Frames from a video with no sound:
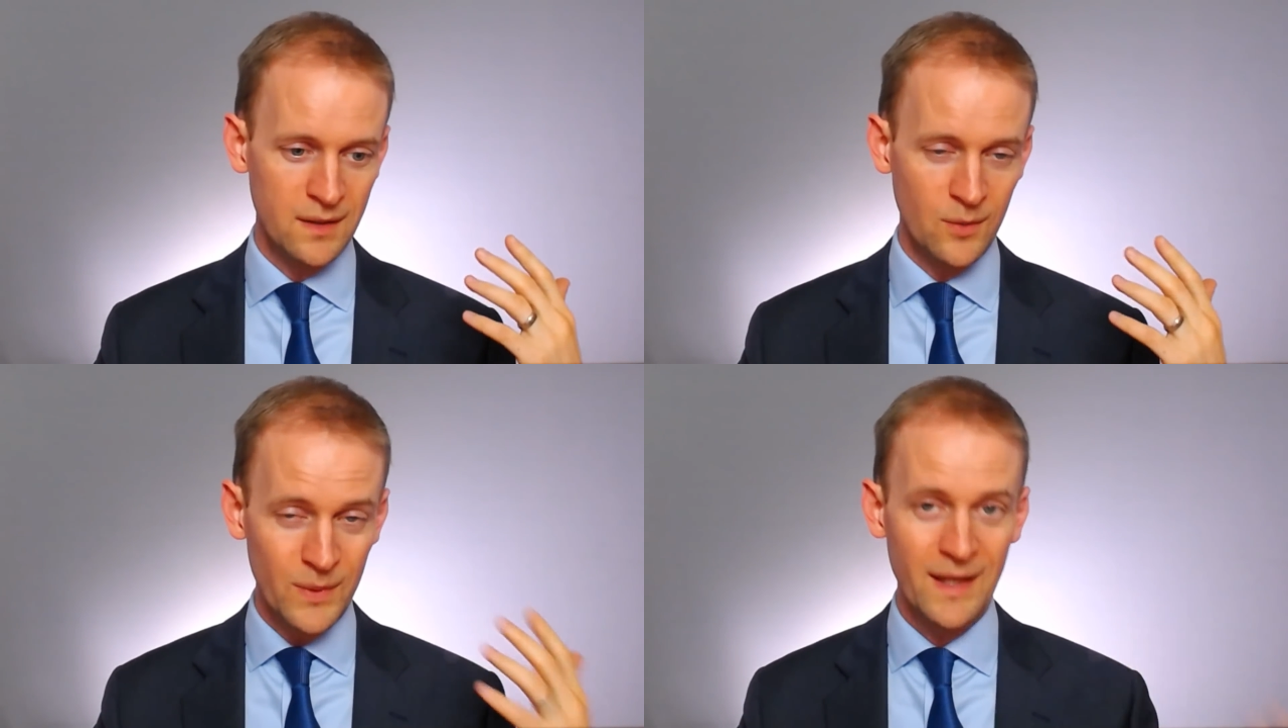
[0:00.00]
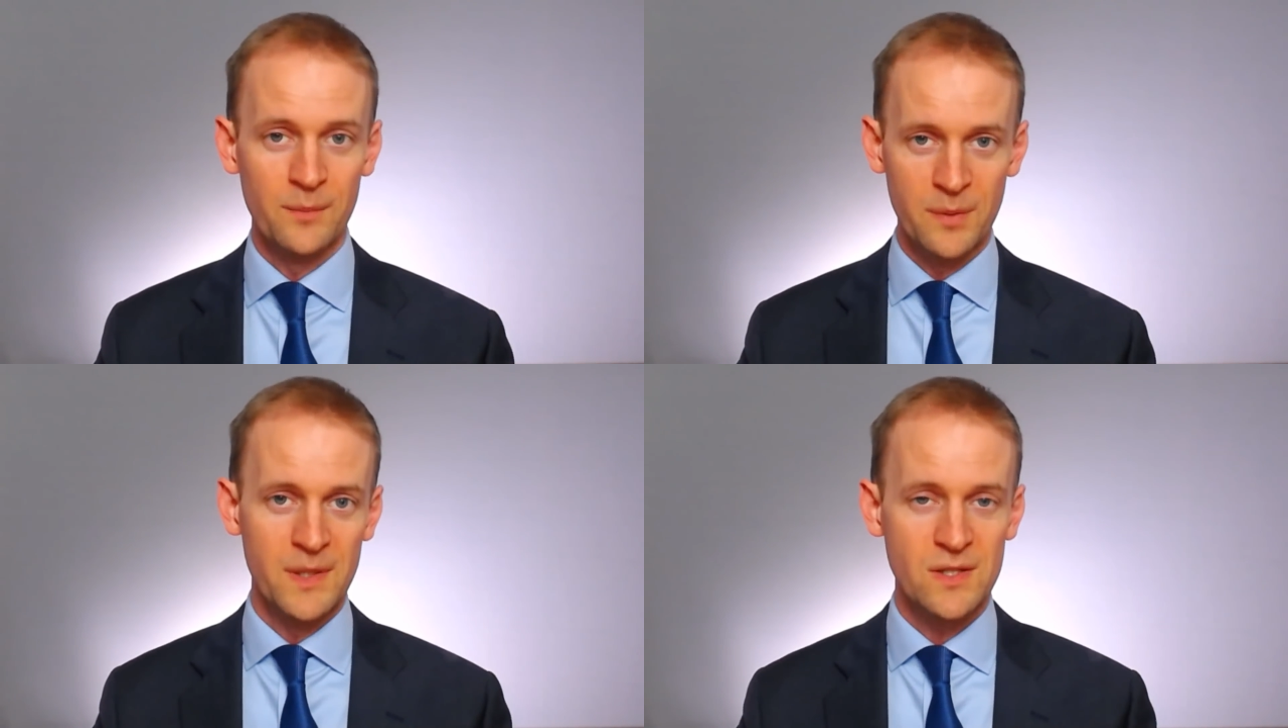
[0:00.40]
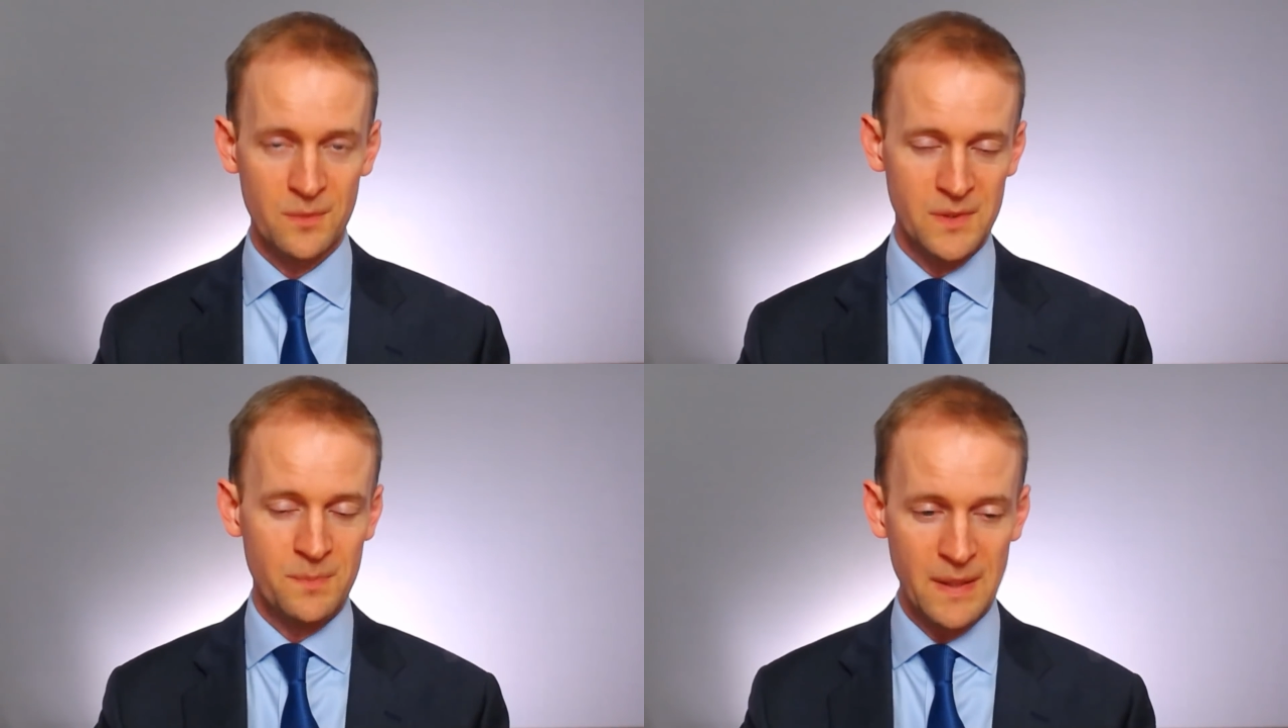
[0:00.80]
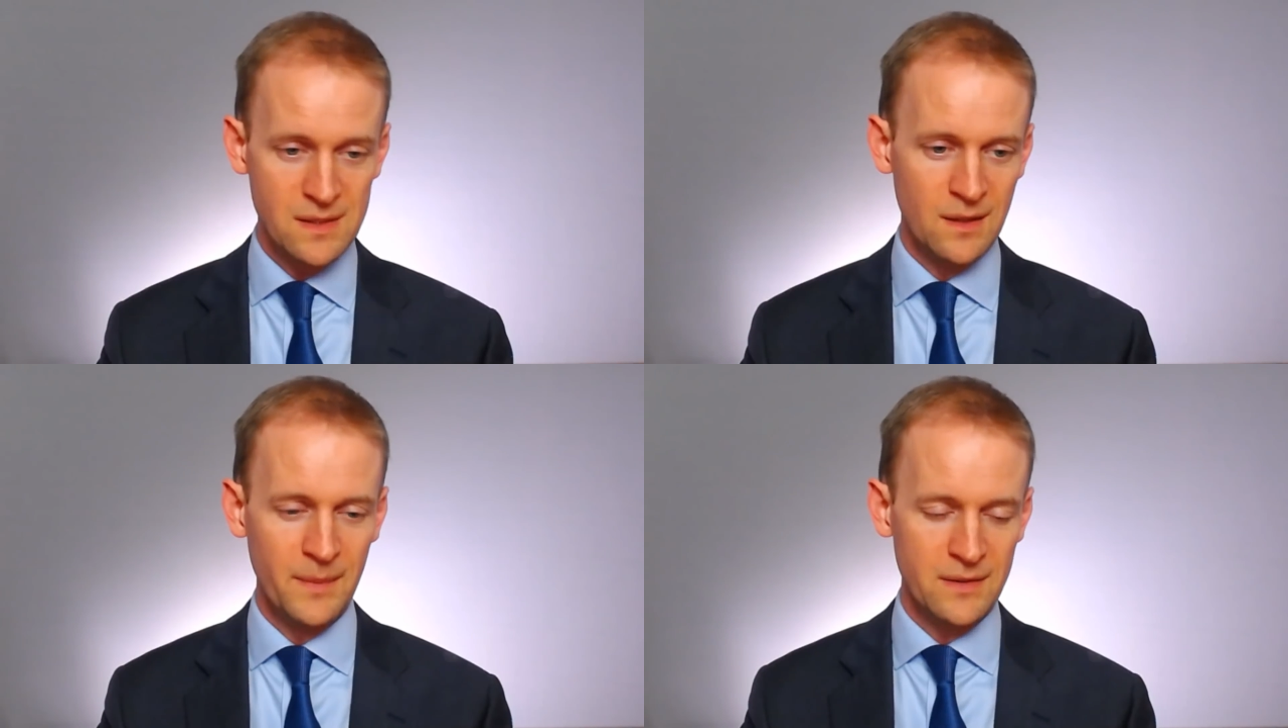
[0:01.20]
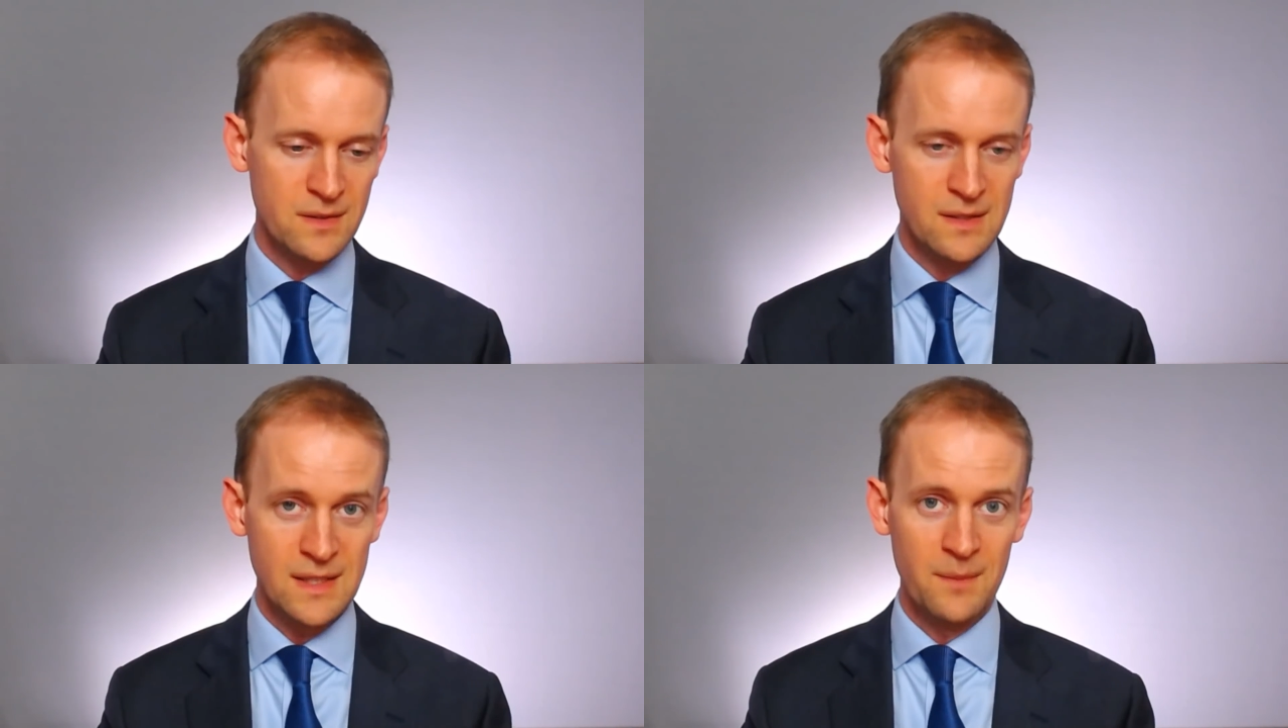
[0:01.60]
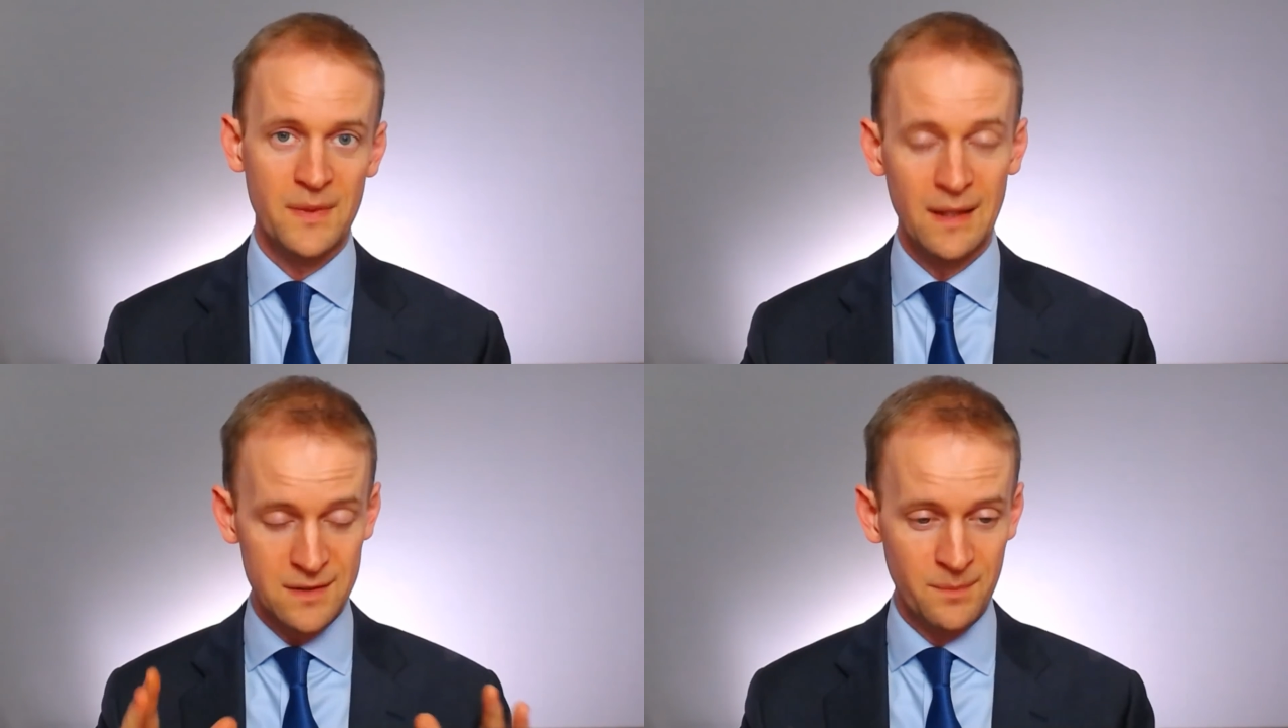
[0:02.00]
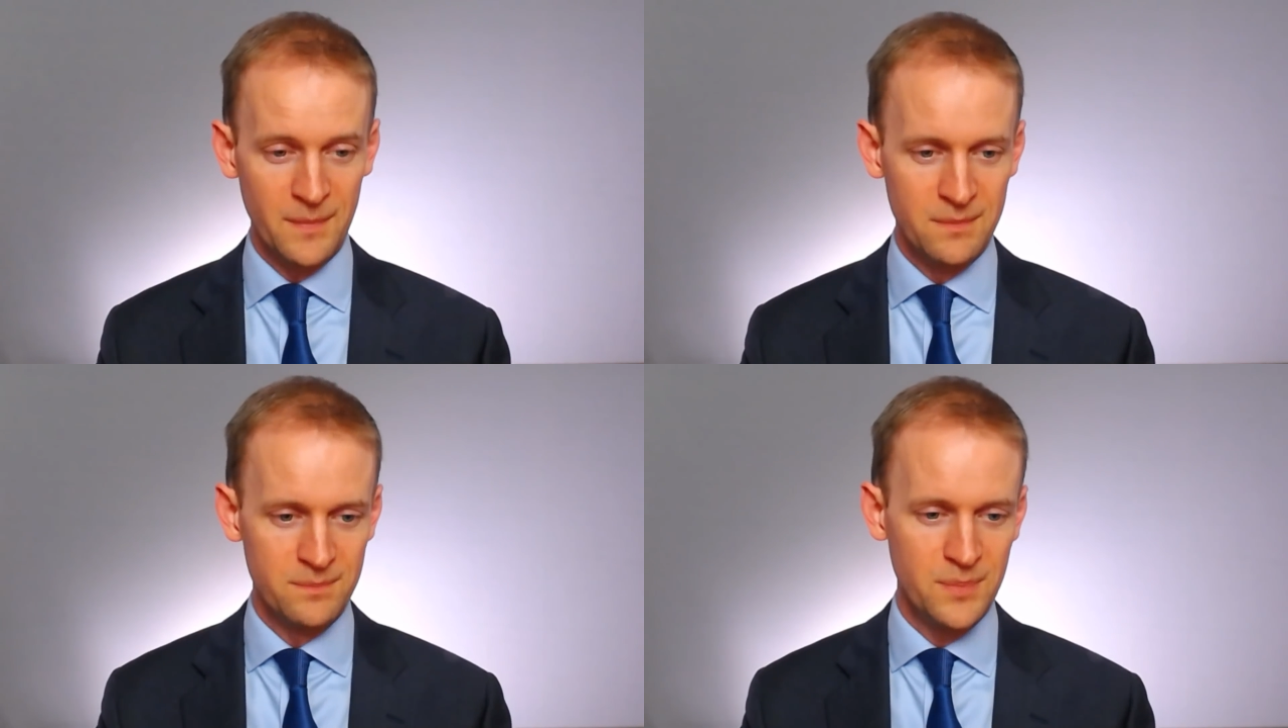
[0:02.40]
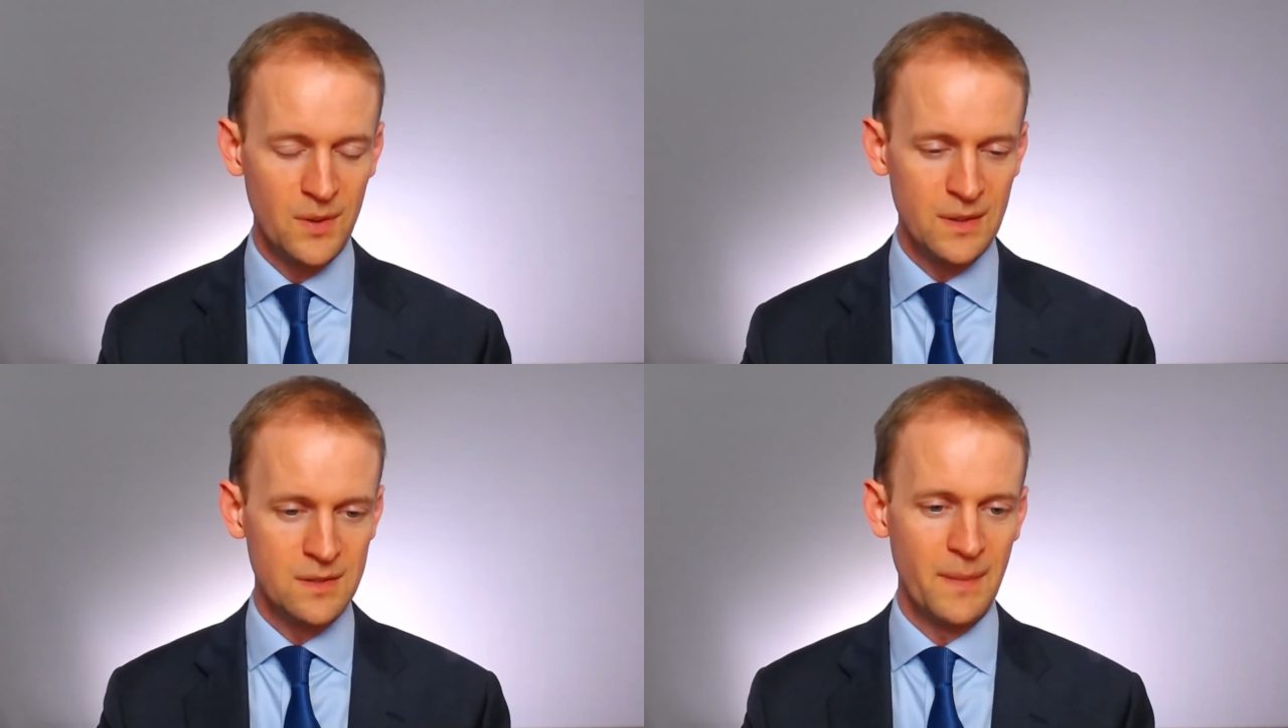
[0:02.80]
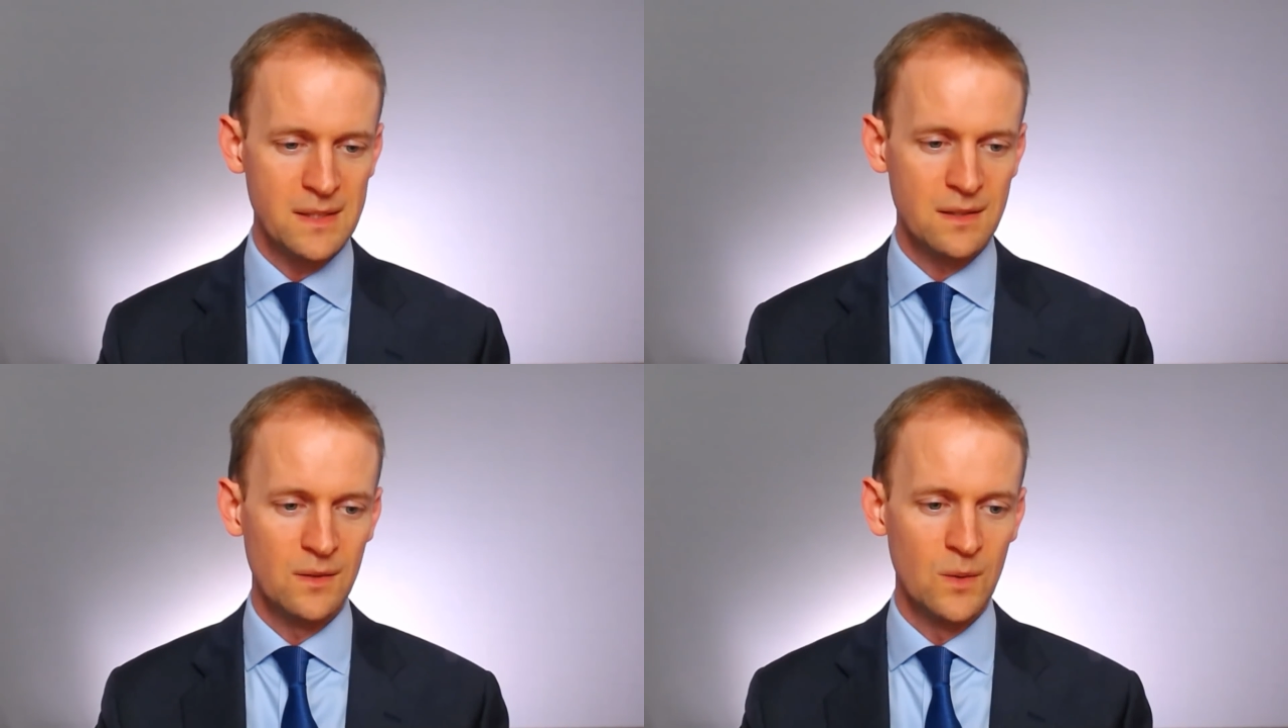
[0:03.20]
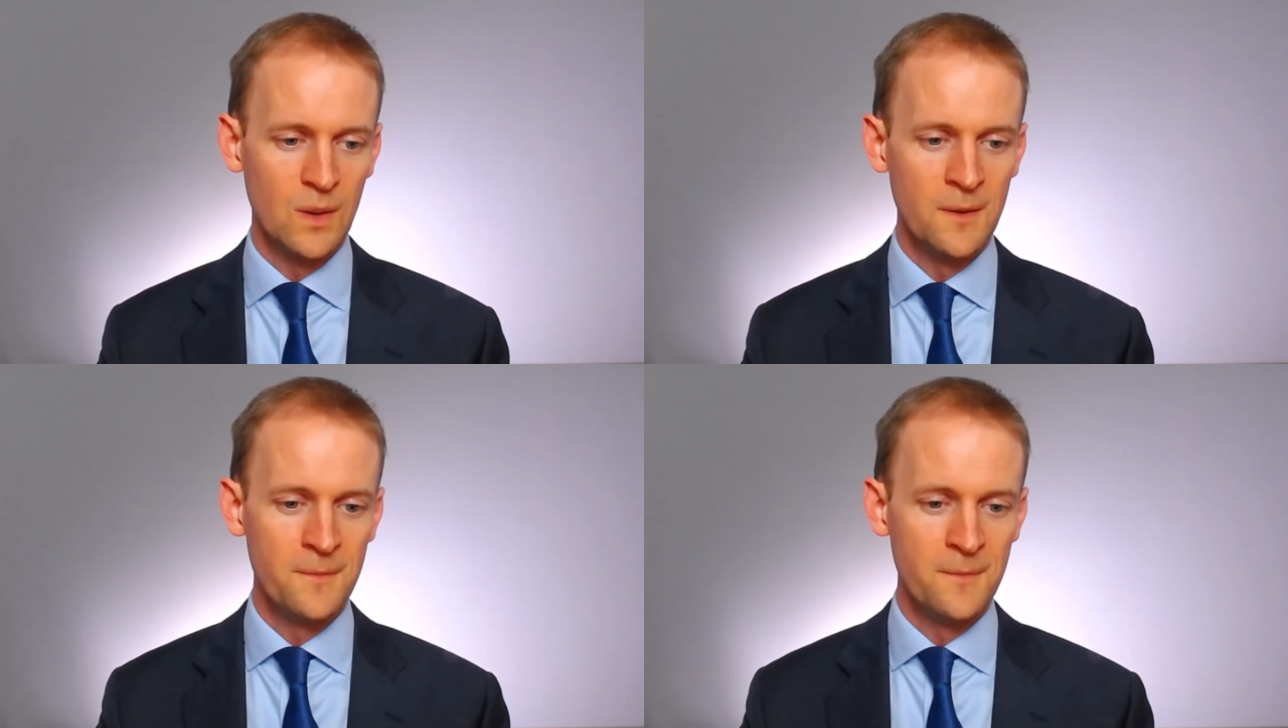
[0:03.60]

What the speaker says: without permission, which basically amounts to the same thing in purely domestic law,